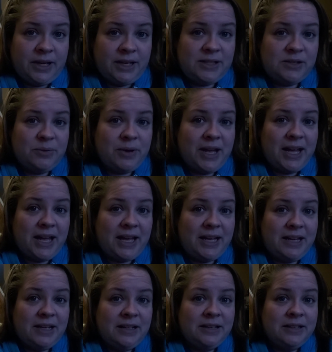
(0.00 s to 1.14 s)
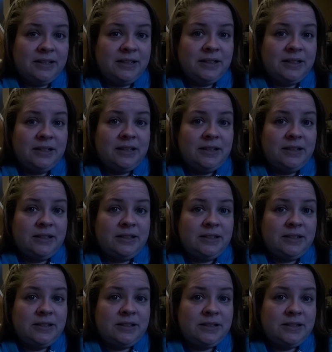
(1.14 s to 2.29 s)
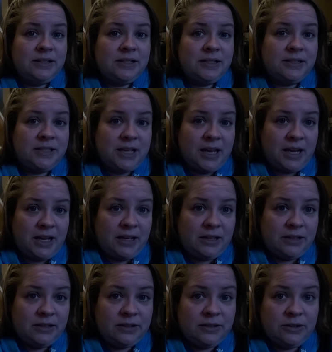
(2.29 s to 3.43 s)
It's okay to say,